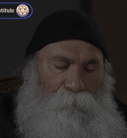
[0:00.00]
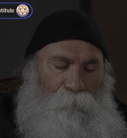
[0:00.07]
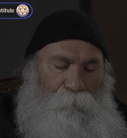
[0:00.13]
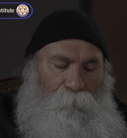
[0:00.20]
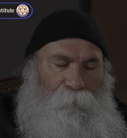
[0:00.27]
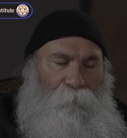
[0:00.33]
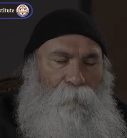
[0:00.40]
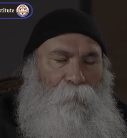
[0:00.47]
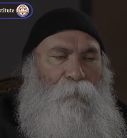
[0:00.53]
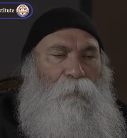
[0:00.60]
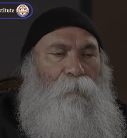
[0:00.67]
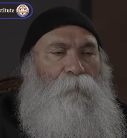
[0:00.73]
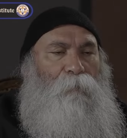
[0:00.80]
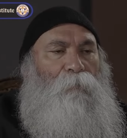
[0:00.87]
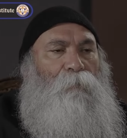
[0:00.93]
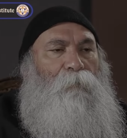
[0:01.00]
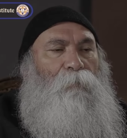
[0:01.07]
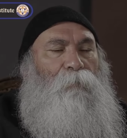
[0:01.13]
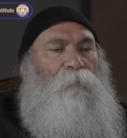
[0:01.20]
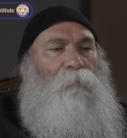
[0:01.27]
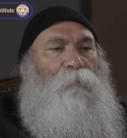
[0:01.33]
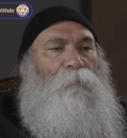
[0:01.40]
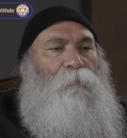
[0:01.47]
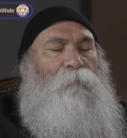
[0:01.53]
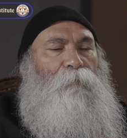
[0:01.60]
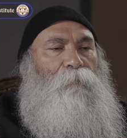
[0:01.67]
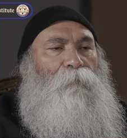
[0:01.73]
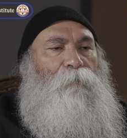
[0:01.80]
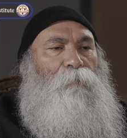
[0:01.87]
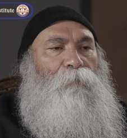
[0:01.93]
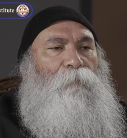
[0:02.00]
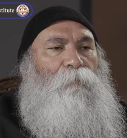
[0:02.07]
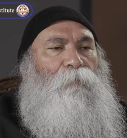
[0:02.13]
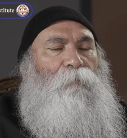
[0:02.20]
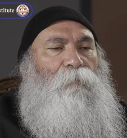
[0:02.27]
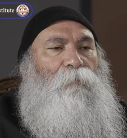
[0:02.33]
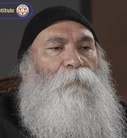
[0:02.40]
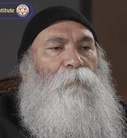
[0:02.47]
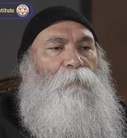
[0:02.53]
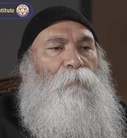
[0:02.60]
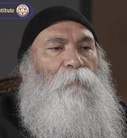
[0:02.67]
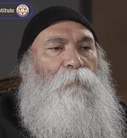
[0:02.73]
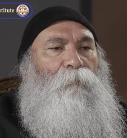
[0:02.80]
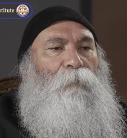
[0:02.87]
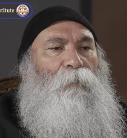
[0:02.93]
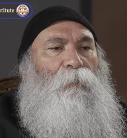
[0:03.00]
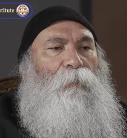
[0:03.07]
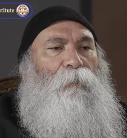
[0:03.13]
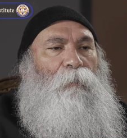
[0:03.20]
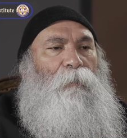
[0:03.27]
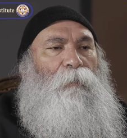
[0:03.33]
[no speech]